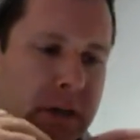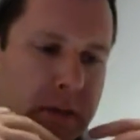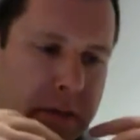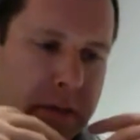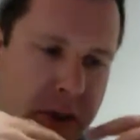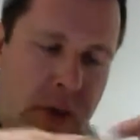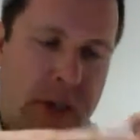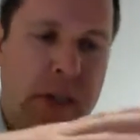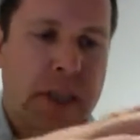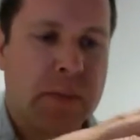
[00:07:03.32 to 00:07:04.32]

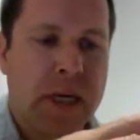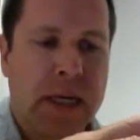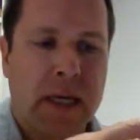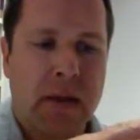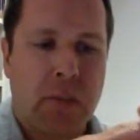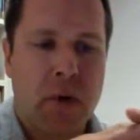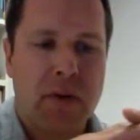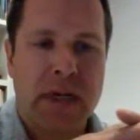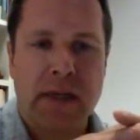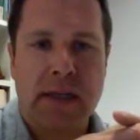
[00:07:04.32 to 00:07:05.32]
Strictly speaking, the
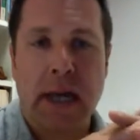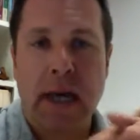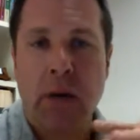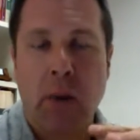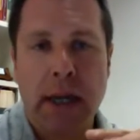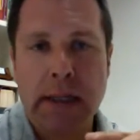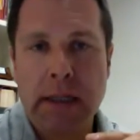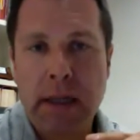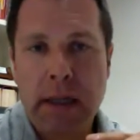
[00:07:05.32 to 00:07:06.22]
protein is the egg white,